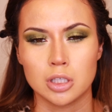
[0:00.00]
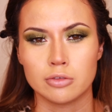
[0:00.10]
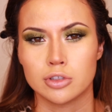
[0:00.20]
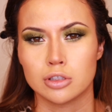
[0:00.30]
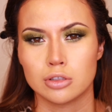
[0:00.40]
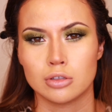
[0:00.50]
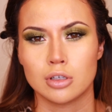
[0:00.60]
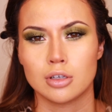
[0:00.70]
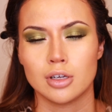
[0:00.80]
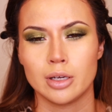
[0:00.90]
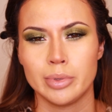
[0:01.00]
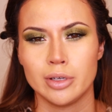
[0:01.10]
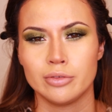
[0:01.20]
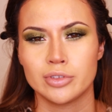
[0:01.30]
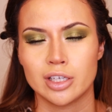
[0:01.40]
you've stuck a
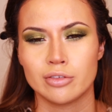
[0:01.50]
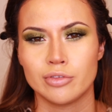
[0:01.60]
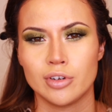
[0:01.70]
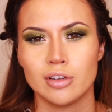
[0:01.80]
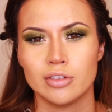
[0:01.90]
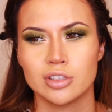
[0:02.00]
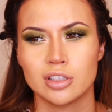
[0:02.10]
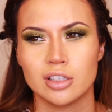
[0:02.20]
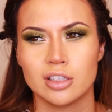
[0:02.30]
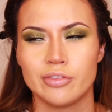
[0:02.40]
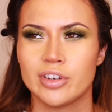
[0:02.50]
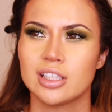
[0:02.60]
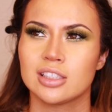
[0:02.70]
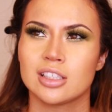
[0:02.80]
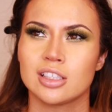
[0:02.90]
bit of tinfoil onto your
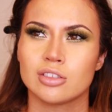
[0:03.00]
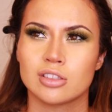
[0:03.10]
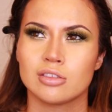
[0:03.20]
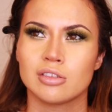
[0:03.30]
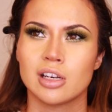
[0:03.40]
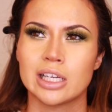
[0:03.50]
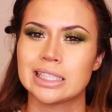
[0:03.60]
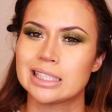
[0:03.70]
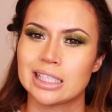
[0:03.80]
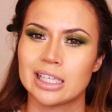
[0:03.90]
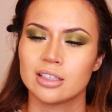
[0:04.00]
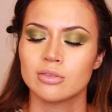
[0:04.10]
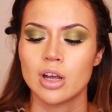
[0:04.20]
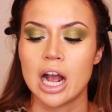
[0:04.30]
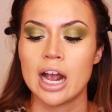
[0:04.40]
face, and it doesn't look like skin.
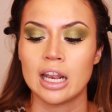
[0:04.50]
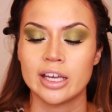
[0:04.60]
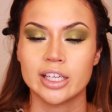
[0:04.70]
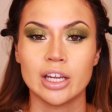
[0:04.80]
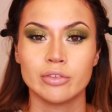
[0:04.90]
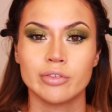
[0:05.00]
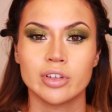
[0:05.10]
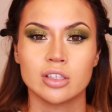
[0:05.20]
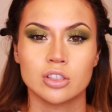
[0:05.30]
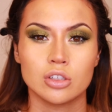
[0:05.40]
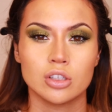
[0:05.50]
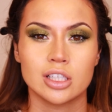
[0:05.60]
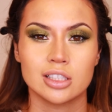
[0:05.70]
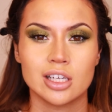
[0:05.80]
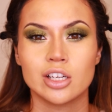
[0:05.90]
I like everything to look
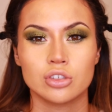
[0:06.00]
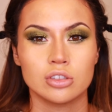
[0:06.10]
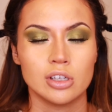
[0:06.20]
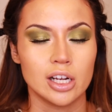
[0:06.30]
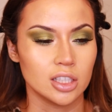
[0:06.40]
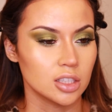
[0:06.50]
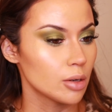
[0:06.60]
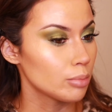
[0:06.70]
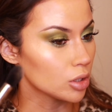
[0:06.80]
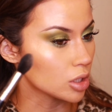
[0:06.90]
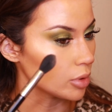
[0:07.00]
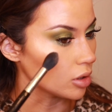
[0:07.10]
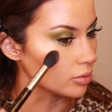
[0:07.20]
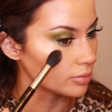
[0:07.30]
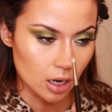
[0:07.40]
as natural as
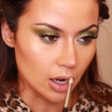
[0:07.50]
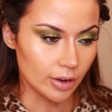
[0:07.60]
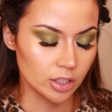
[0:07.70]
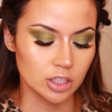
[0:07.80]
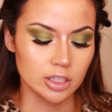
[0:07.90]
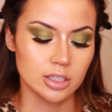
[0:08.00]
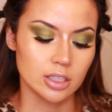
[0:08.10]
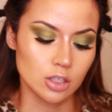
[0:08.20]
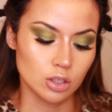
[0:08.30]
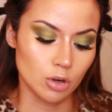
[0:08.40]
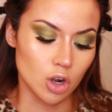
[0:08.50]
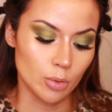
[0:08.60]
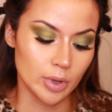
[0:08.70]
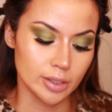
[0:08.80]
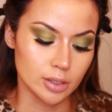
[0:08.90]
possible. I've actually seen some
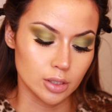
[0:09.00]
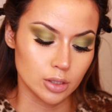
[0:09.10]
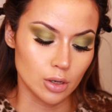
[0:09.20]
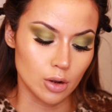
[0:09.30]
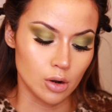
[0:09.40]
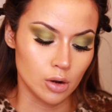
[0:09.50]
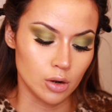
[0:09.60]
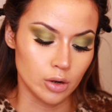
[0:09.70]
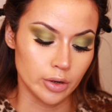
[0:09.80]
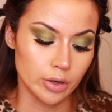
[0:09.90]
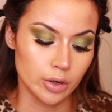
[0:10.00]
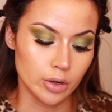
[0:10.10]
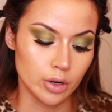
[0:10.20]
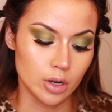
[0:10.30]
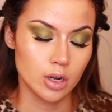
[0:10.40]
comments
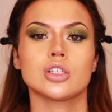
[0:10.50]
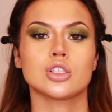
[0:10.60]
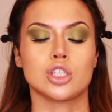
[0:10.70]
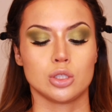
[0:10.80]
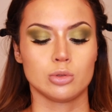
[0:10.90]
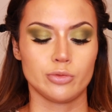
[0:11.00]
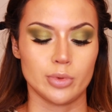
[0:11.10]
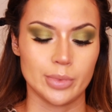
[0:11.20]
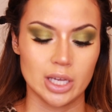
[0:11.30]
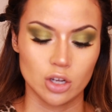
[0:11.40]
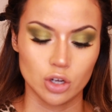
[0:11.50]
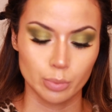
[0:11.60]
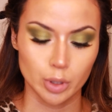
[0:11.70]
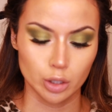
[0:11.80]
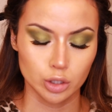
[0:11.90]
on some of my
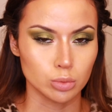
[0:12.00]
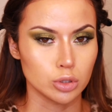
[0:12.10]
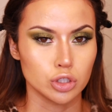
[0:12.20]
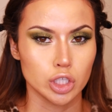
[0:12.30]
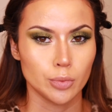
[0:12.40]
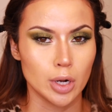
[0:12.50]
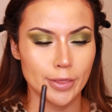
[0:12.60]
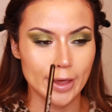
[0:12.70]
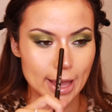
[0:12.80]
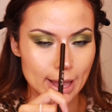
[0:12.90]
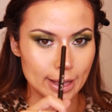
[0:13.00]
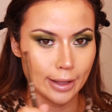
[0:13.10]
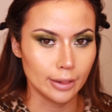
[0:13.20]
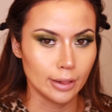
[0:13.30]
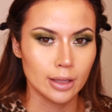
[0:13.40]
makeup posts wondering why the
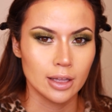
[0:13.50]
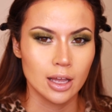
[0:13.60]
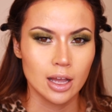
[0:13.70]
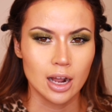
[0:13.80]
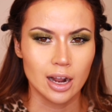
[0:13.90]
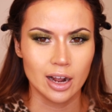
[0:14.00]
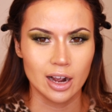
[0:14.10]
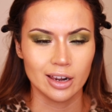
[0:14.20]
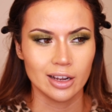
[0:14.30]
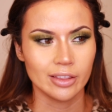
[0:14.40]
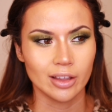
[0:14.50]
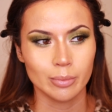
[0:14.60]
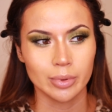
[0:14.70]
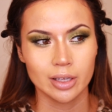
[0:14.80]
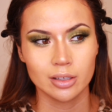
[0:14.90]
hell I highlight
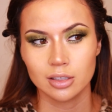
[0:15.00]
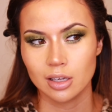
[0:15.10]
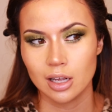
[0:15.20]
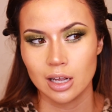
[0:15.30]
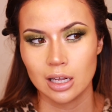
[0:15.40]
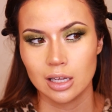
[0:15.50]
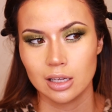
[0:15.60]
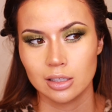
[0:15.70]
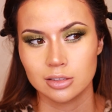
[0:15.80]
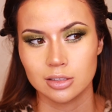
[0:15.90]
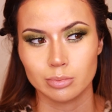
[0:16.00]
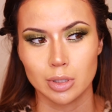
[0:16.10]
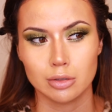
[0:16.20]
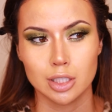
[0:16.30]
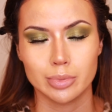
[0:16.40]
that bit, because
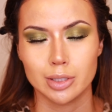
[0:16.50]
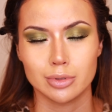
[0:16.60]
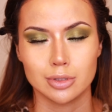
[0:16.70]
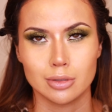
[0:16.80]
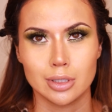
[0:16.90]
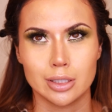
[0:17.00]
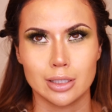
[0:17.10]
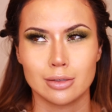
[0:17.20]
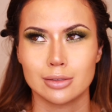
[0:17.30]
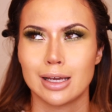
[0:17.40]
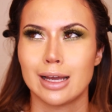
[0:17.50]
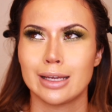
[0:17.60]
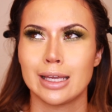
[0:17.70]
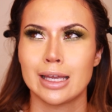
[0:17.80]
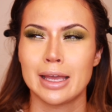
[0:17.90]
apparently people don't like it. Not that
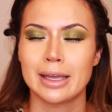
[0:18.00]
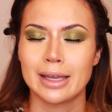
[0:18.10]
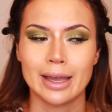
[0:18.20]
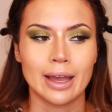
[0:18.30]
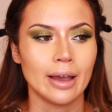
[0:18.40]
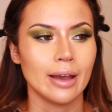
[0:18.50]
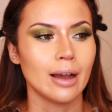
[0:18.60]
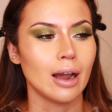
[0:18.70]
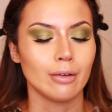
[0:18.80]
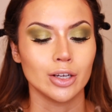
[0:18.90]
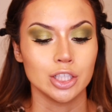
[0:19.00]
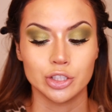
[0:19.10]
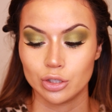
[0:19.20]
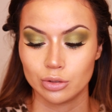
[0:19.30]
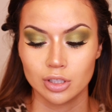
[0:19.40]
I care, I really
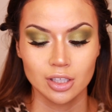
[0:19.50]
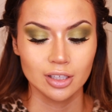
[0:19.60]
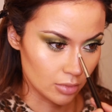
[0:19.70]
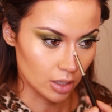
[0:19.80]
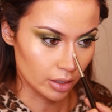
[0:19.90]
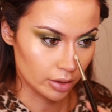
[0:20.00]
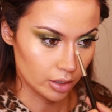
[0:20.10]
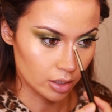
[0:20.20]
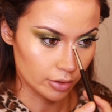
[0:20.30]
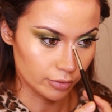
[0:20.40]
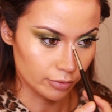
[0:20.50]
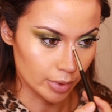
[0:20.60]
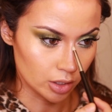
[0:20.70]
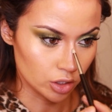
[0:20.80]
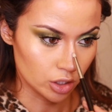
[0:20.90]
don't. I think I've
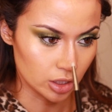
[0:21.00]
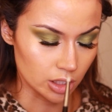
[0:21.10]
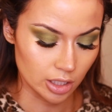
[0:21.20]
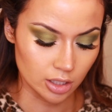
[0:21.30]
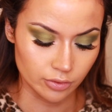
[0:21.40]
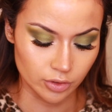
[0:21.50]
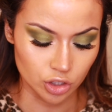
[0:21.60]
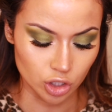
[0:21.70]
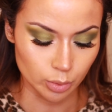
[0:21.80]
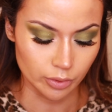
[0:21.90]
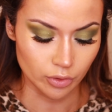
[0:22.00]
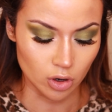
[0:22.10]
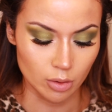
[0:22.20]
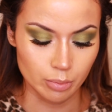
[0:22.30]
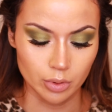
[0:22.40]
mentioned it in a video
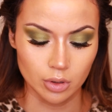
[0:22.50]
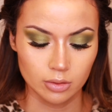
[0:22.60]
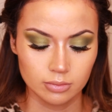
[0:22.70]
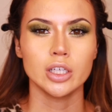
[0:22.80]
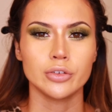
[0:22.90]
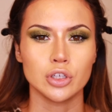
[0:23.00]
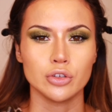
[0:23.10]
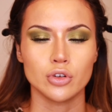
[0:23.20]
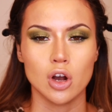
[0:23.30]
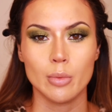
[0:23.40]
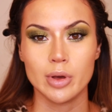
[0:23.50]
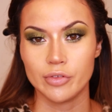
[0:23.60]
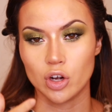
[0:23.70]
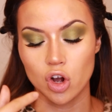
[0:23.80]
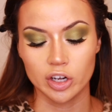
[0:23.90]
before, but if you've got a bit
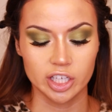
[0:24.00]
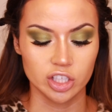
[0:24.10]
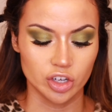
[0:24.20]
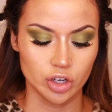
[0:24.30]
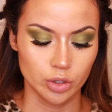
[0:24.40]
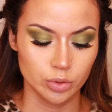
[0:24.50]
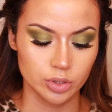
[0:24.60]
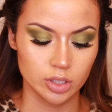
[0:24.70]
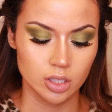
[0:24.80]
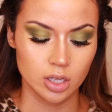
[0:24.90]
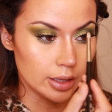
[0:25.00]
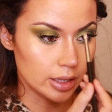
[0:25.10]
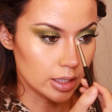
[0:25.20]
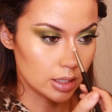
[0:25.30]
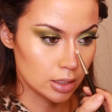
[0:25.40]
of a conk in your nose,
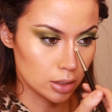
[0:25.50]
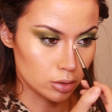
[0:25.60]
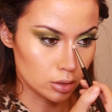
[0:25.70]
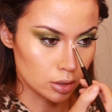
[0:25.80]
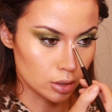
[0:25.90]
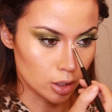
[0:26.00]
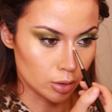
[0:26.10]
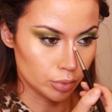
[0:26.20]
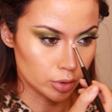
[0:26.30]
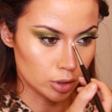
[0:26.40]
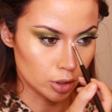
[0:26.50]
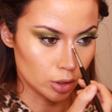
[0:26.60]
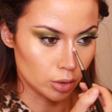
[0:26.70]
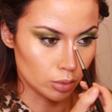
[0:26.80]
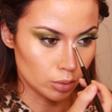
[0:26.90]
this just helps
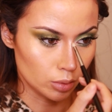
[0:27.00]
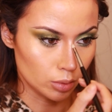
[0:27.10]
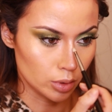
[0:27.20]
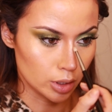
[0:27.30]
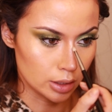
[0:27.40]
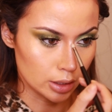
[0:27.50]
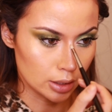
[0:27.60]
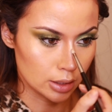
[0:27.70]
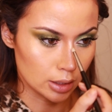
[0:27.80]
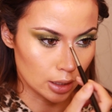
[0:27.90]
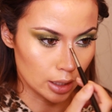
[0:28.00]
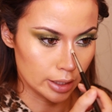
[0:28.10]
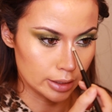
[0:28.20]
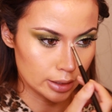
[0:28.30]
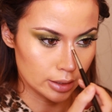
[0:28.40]
to
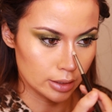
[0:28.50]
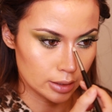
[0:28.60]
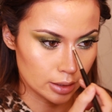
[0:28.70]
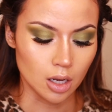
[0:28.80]
disguise it